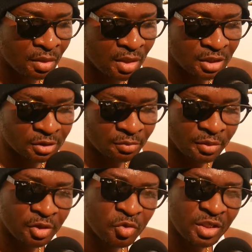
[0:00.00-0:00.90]
Because I
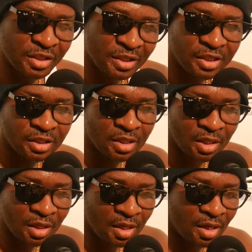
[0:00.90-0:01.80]
didn't really need
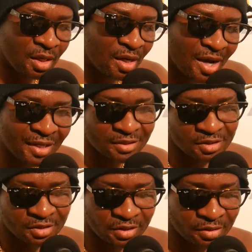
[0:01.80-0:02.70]
a
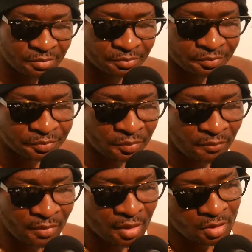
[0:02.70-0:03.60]
artist name.
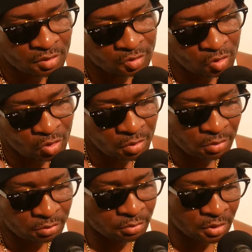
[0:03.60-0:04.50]
So,
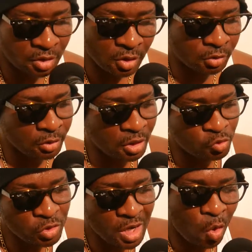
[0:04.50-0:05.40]
not
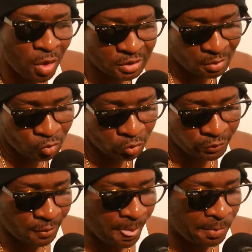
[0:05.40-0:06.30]
really a watch a
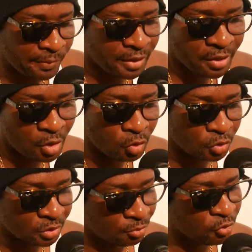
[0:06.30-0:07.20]
movie. Me in the
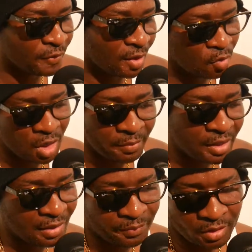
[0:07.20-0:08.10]
house, the movie I go on, I
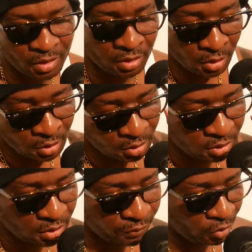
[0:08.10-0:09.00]
not pay the
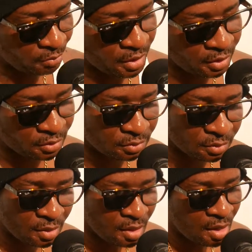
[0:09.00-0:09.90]
TV no mind.
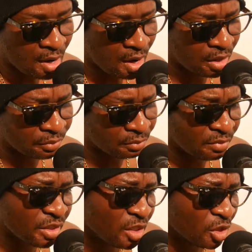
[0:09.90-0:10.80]
And
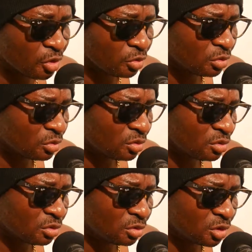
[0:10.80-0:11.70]
me hear
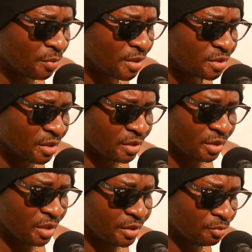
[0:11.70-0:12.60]
somebody said
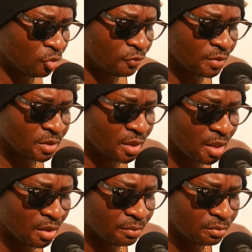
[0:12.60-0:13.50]
in the movie, say,
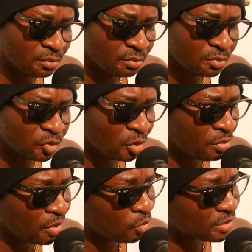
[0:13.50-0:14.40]

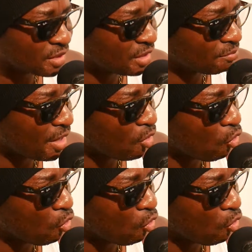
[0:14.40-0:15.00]
somebody was killed by